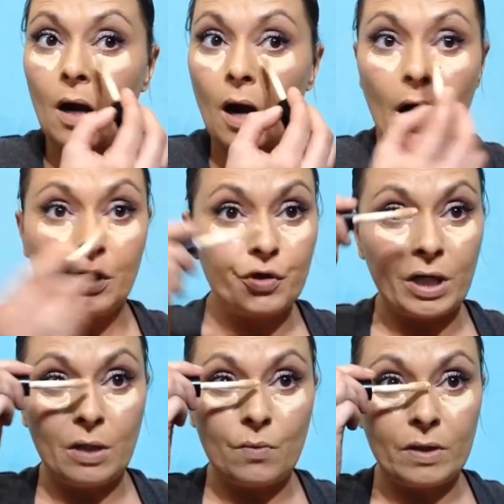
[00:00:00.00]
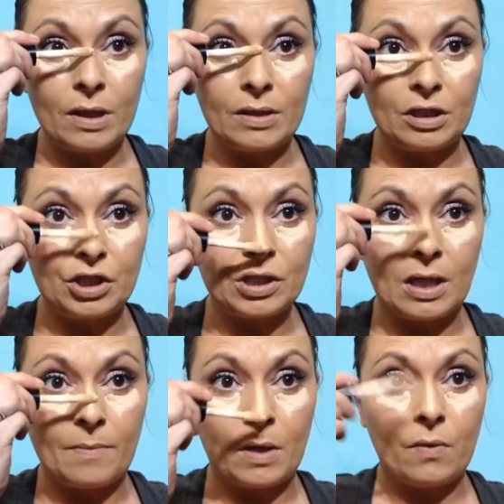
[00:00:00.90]
hydrating one that they just
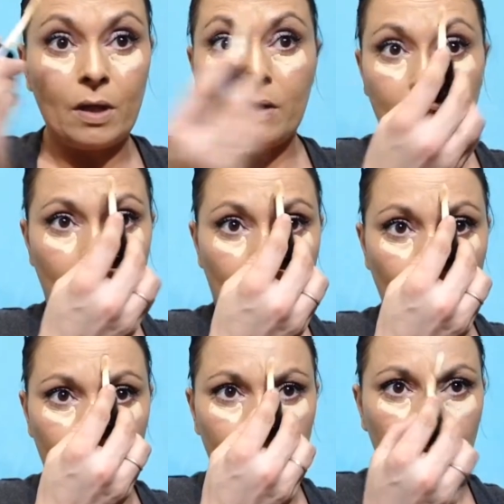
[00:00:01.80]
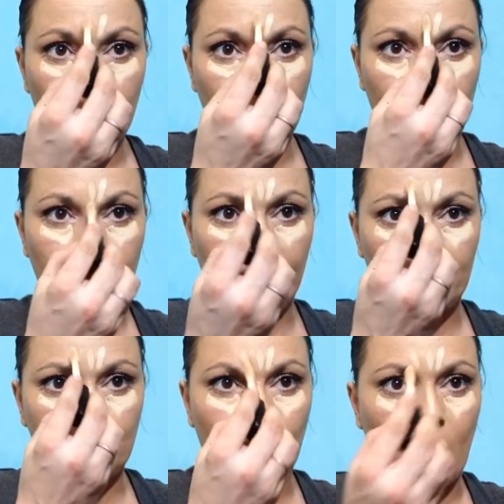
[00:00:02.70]
came out with, and I really want to give it
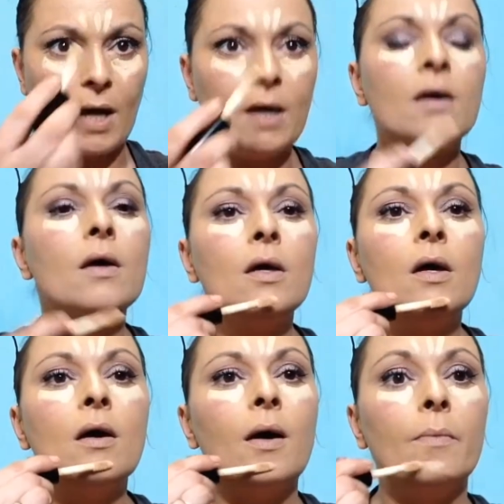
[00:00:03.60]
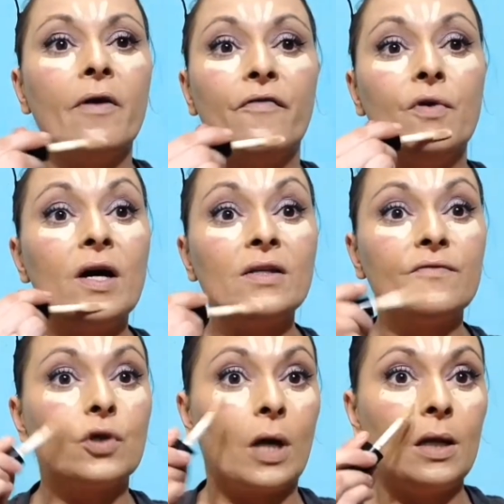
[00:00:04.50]
a try. Um, if you guys have
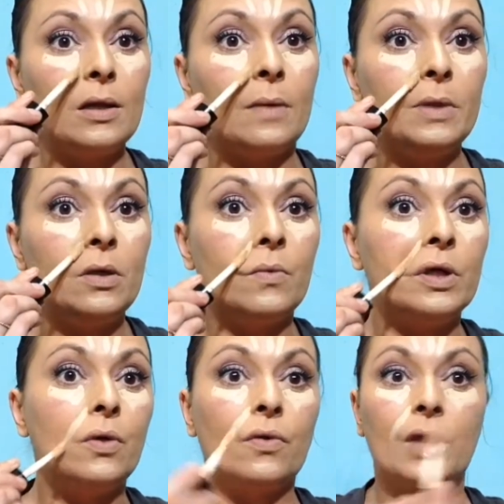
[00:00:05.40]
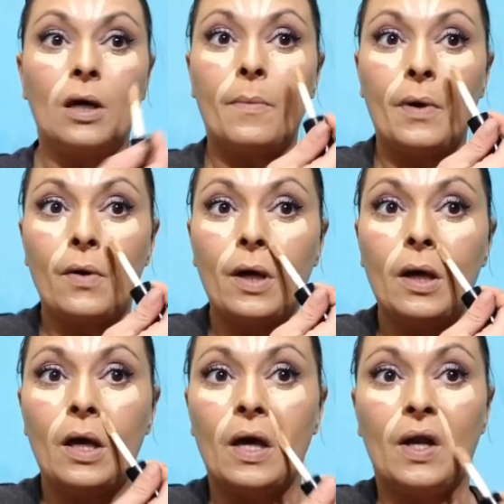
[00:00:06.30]
tried it, let me know what you think about
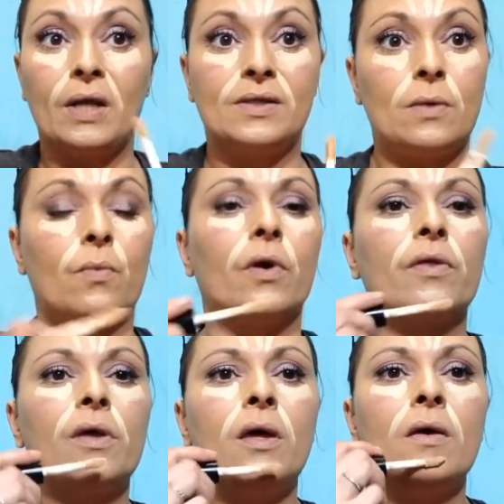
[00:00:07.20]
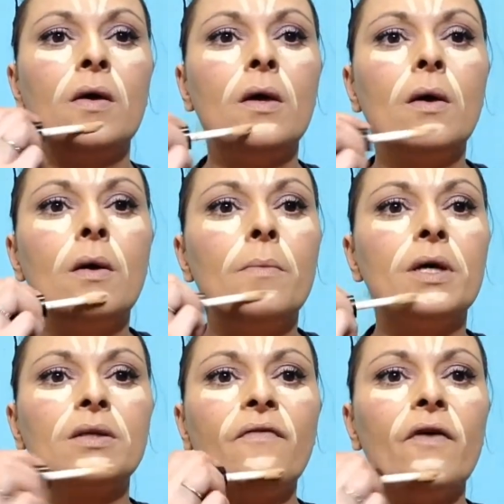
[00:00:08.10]
it, and is it worth it?
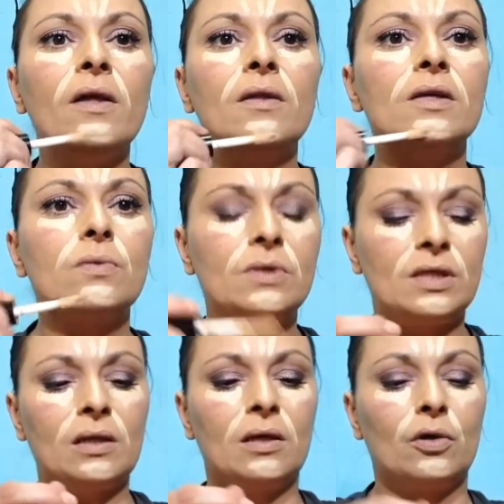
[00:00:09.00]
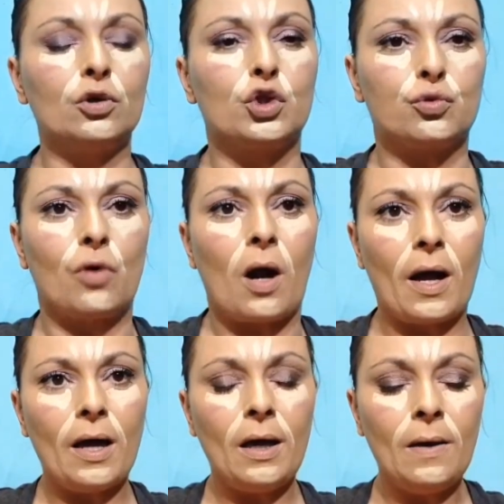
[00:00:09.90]
Because I find this one's a little
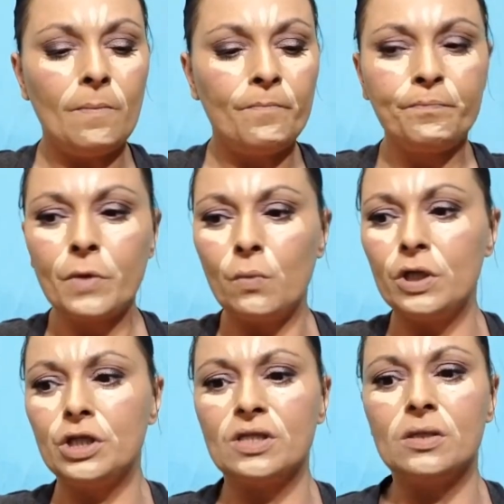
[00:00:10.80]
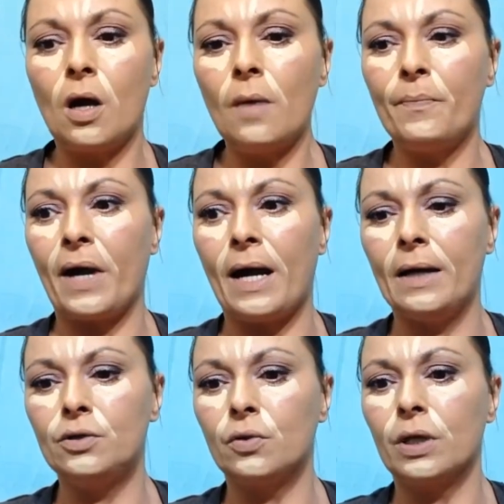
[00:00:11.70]
dry, which is not
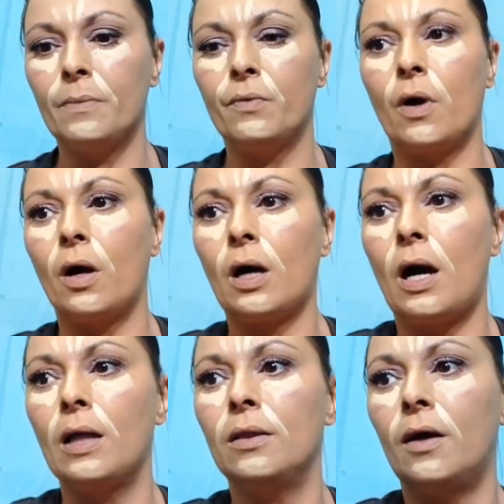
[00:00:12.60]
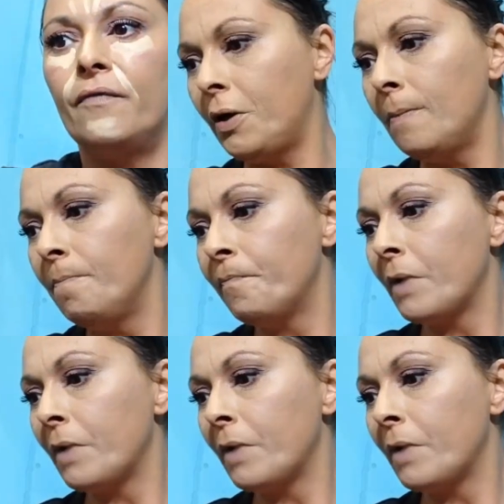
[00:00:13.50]
bad. Don't get me wrong. I love it.